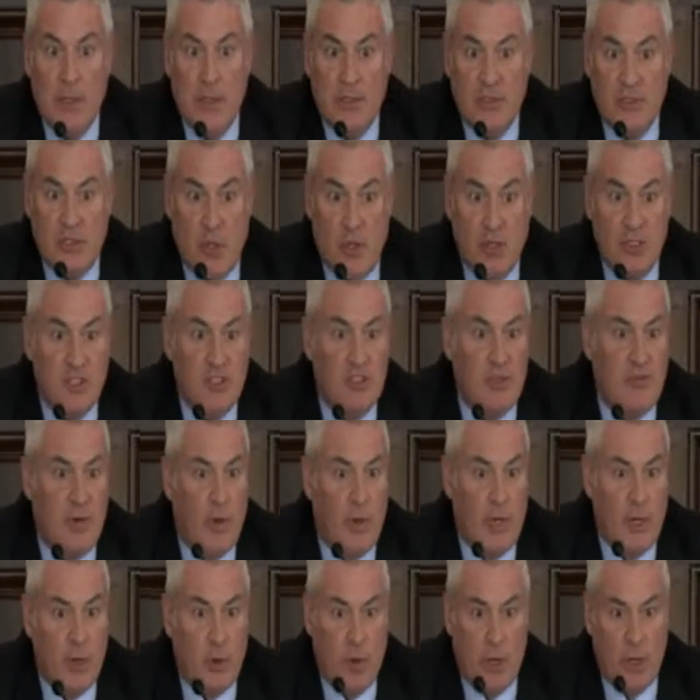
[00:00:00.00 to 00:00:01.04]
So this is
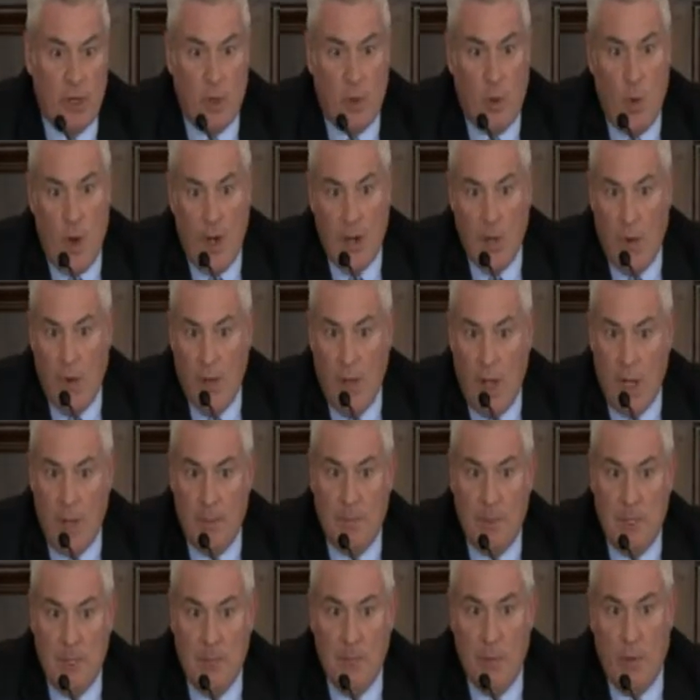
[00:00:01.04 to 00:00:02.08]
very critical. I know a lot of
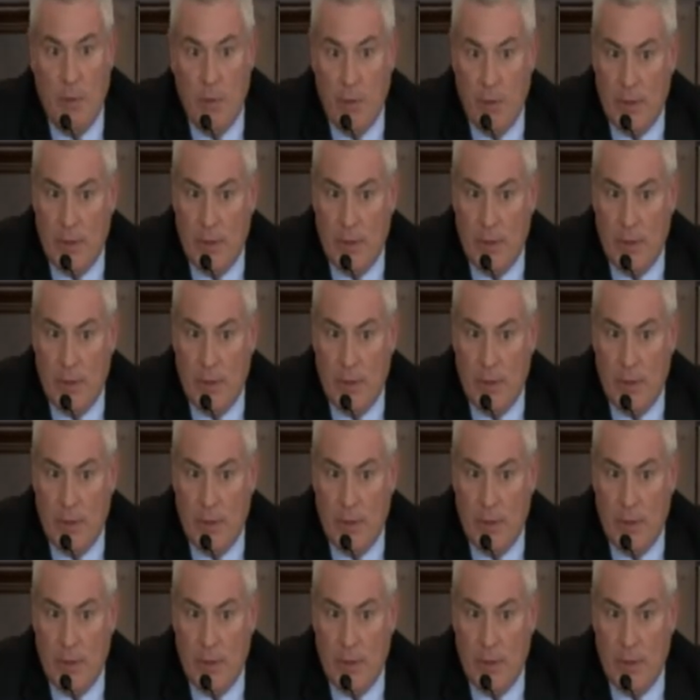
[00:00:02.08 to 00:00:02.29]
people,